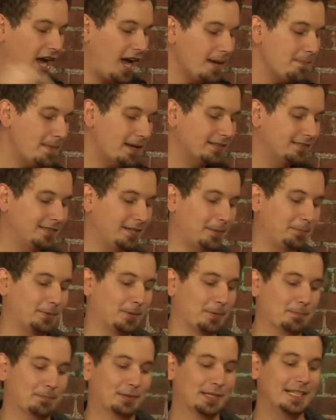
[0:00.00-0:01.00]
I messed up
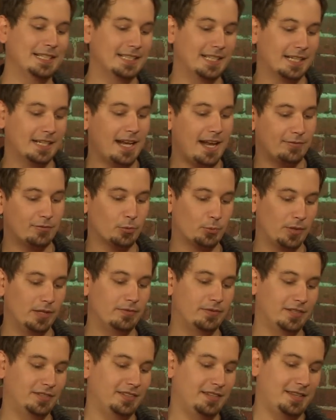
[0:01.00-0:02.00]
completely. I'm going to have to
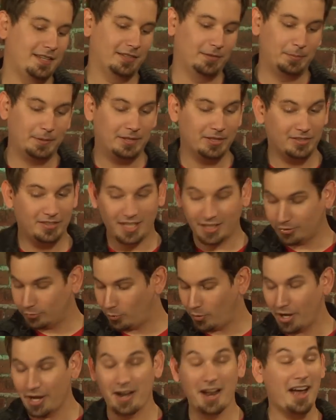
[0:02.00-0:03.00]
revisit this because guess
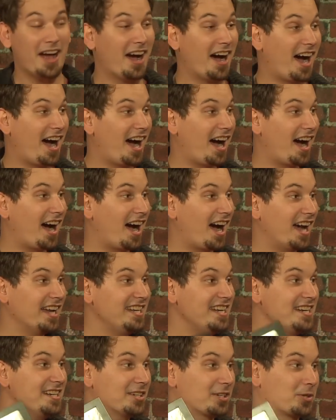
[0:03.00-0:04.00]
what? I
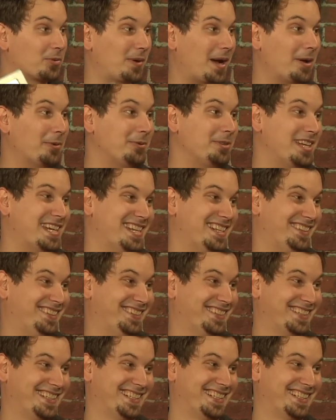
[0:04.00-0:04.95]
didn't ground it.